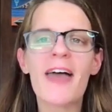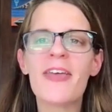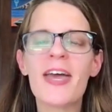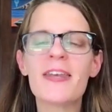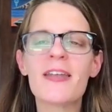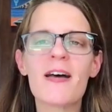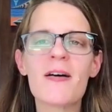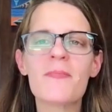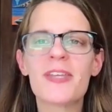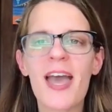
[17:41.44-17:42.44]
And then,
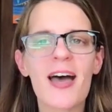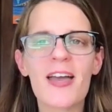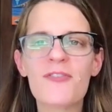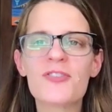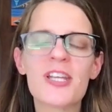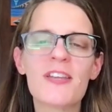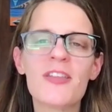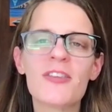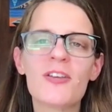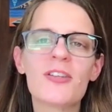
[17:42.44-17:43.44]
if there's
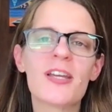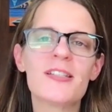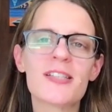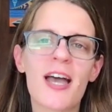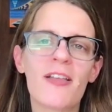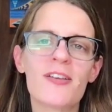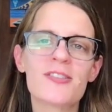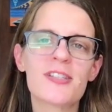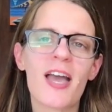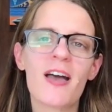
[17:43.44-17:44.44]
anything that you'd like to tell
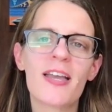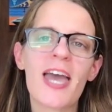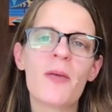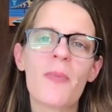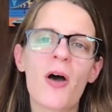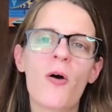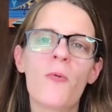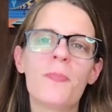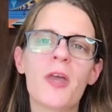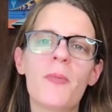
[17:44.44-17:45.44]
us again
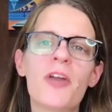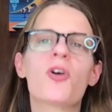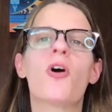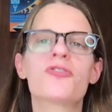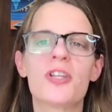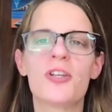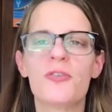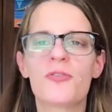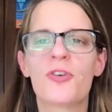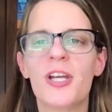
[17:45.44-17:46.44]
about the culture that
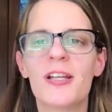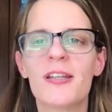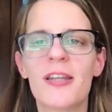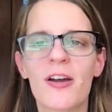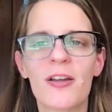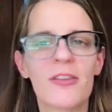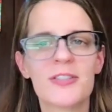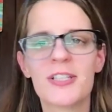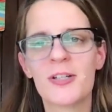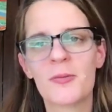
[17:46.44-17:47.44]
you've created there, I'd
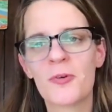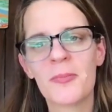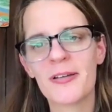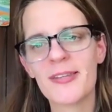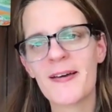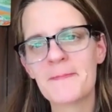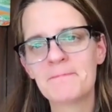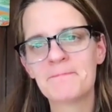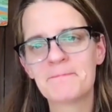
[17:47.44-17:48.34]
love to hear more about that.